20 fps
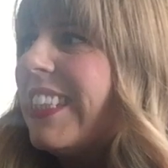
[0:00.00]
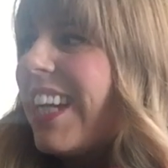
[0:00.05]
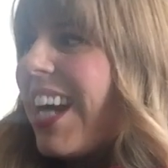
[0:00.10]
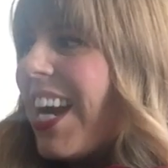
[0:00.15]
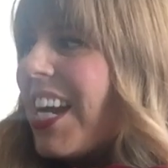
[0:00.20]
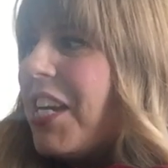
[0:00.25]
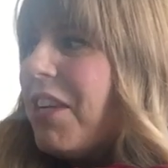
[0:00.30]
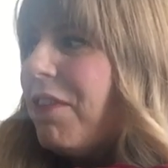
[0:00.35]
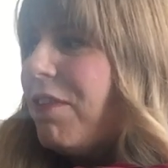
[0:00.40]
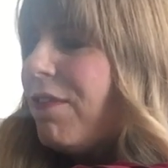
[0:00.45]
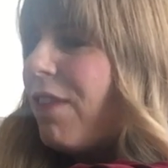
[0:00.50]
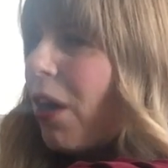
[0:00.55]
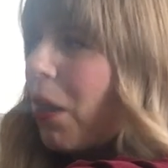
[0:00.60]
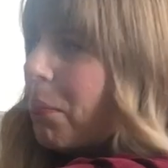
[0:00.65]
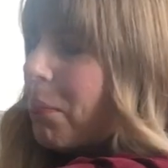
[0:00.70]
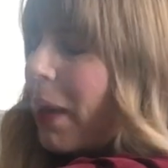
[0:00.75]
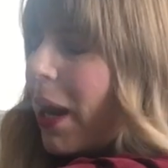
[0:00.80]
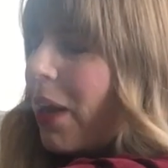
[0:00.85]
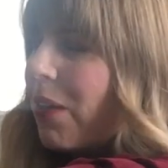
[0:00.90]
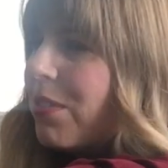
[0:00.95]
kind of
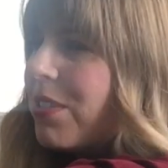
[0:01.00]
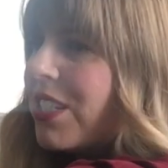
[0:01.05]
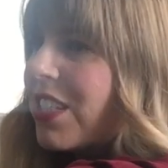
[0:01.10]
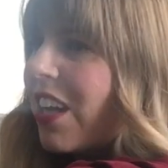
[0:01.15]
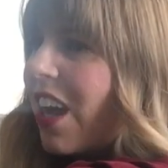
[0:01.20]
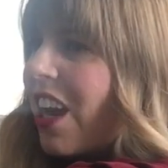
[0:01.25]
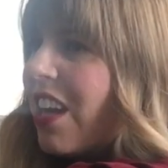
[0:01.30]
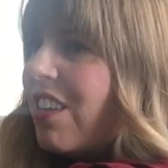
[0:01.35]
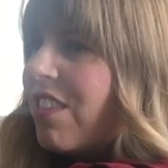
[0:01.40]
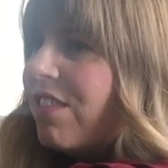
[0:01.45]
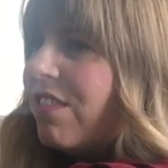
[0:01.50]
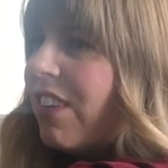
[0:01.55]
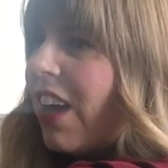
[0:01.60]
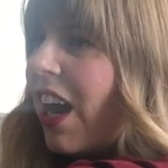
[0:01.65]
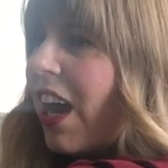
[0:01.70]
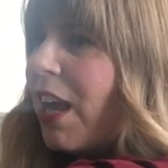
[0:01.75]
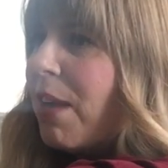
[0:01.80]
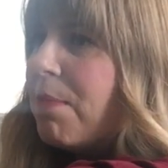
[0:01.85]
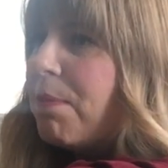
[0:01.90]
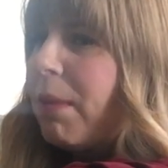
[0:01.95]
farmhouse kind of
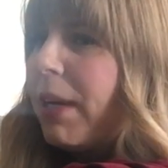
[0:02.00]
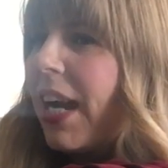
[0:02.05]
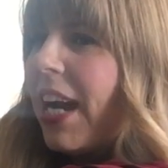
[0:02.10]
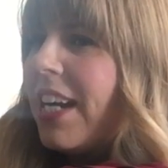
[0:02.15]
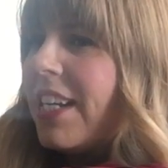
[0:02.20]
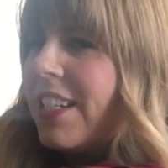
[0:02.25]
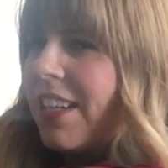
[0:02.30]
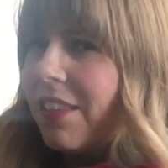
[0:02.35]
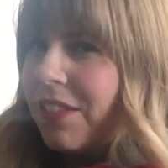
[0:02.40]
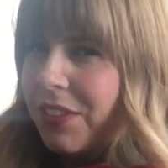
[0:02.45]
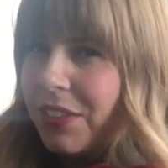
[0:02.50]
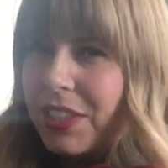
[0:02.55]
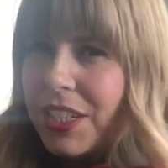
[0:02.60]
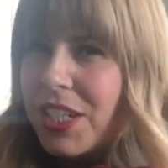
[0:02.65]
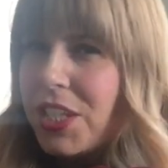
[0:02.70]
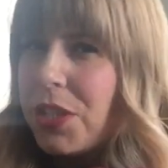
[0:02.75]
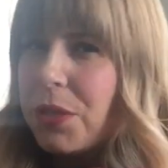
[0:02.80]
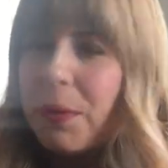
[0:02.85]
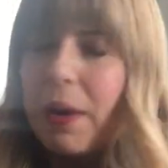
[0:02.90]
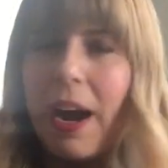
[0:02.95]
vibe, but I
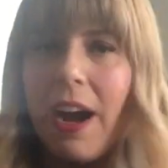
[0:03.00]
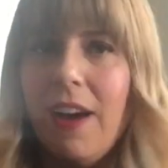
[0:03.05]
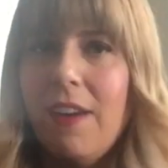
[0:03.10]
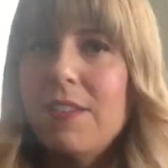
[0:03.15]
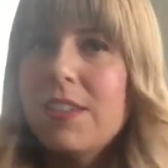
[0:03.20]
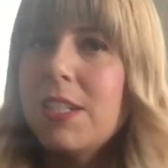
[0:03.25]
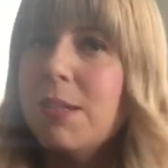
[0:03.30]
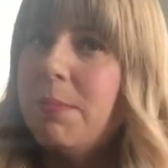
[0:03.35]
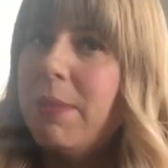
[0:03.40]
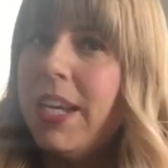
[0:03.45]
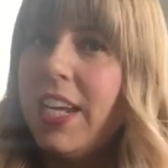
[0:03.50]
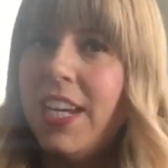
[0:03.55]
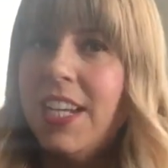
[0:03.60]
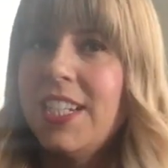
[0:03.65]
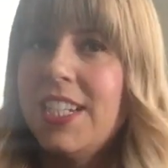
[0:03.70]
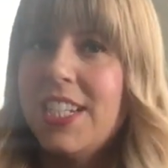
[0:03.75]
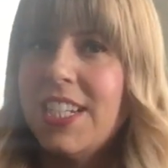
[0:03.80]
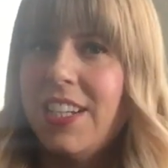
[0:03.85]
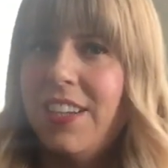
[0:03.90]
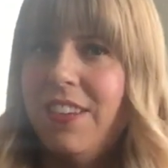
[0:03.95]
definitely do have some
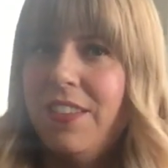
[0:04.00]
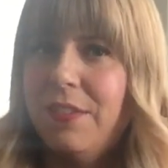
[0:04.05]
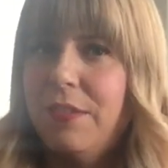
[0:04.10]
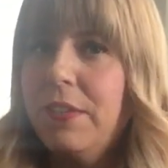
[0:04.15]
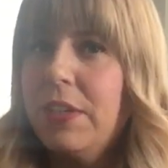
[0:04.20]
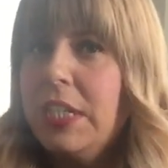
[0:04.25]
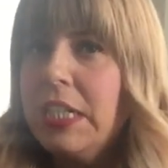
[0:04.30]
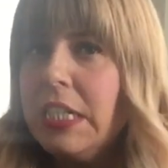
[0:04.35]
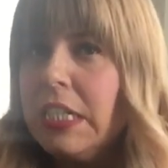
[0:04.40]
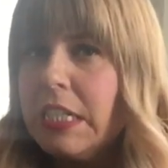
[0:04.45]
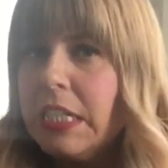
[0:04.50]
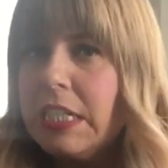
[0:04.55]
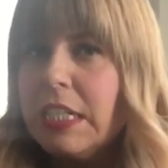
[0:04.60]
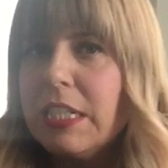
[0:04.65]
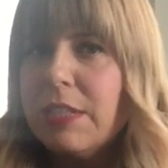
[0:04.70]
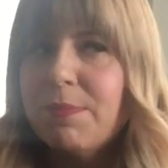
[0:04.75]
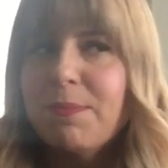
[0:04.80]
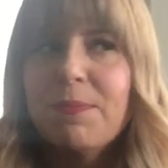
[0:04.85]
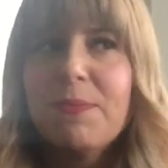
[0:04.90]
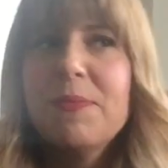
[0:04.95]
hits of
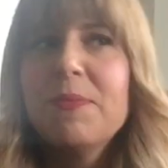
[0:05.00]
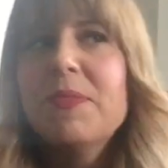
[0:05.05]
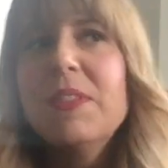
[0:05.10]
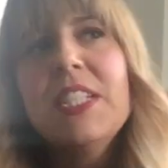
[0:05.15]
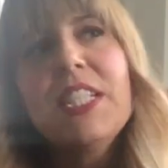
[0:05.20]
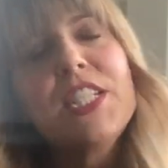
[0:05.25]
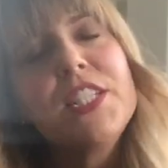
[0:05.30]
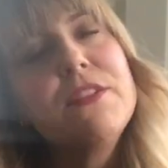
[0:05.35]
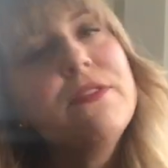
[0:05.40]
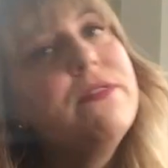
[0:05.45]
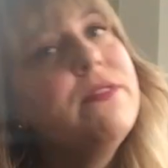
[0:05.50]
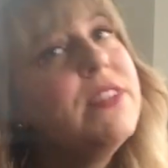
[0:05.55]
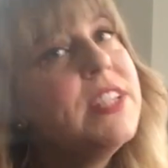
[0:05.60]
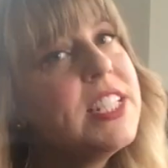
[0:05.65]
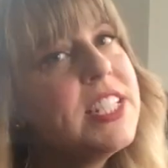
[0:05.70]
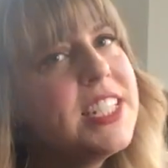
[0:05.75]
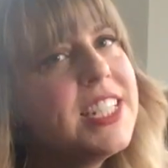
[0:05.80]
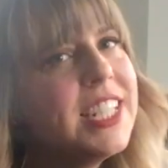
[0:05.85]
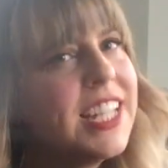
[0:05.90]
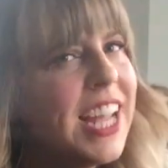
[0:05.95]

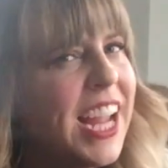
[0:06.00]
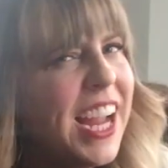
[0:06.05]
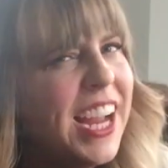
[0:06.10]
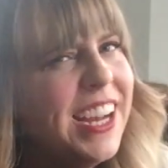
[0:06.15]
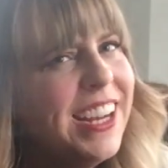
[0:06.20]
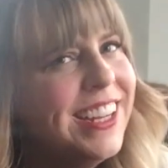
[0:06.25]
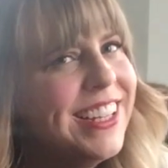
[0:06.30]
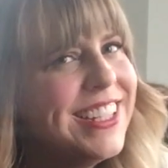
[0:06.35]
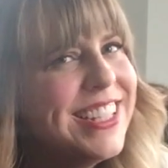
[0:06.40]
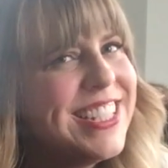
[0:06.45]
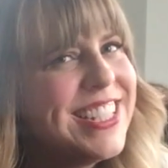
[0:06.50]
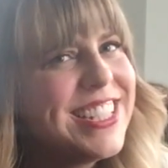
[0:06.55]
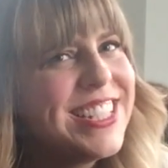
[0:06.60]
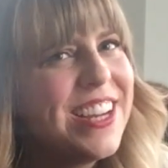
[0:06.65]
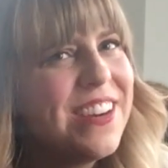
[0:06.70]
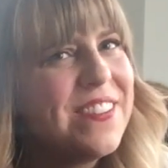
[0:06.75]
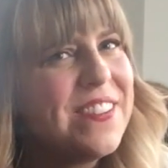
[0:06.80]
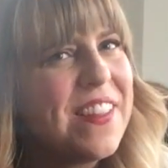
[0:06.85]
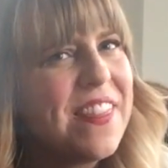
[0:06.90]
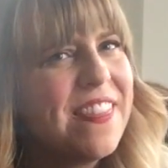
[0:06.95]
sophisticated
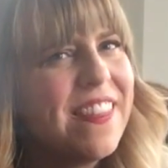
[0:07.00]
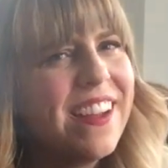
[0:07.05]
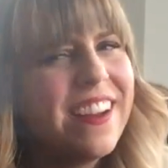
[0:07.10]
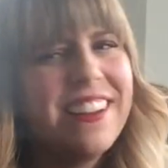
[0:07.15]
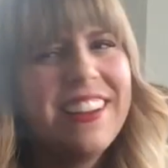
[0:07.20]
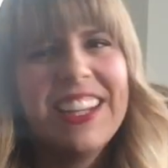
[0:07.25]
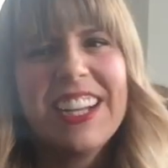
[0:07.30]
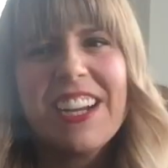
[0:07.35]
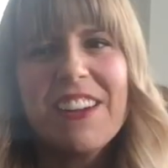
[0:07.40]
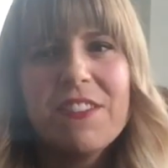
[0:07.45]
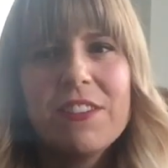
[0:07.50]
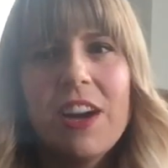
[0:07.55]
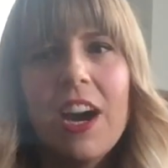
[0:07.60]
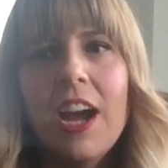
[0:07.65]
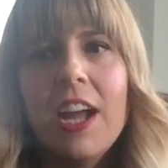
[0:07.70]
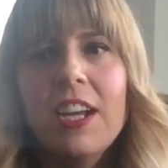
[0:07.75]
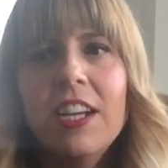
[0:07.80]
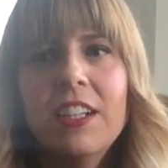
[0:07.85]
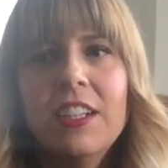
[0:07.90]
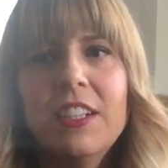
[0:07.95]
stuff in there. Mm-hmm. Like I've
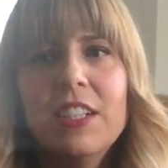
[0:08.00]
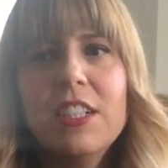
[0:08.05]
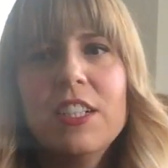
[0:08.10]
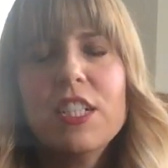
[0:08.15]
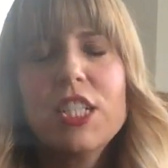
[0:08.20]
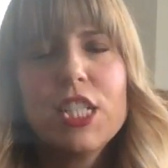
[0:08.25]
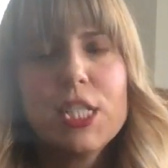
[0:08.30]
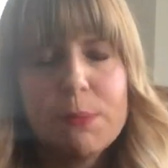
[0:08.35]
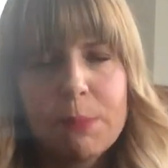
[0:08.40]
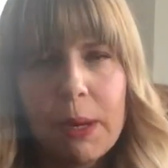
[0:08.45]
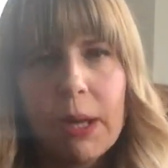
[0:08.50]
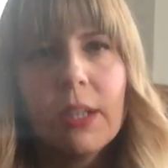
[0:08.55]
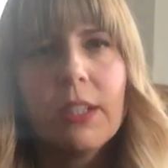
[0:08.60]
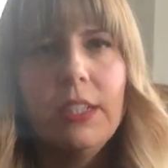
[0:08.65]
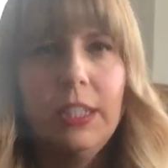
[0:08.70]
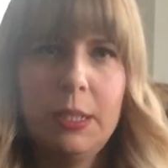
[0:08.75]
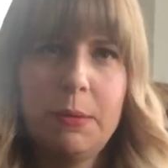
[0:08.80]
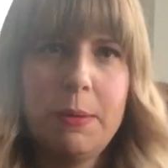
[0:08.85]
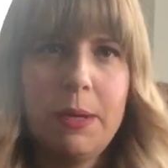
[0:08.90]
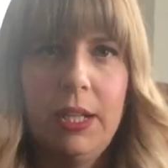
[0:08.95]
got
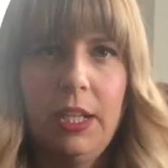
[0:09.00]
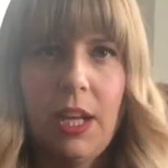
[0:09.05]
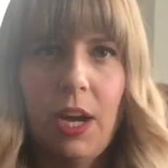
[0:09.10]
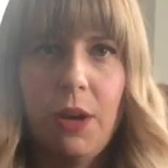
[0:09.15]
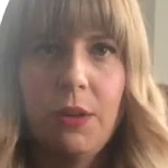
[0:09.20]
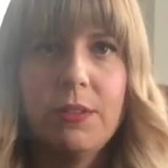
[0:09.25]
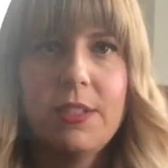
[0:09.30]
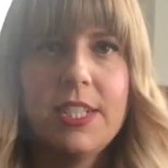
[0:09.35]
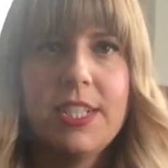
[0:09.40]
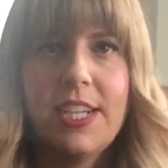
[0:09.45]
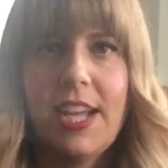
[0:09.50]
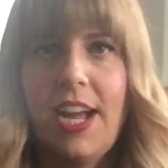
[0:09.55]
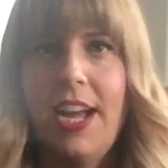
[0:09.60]
sparkly pillows.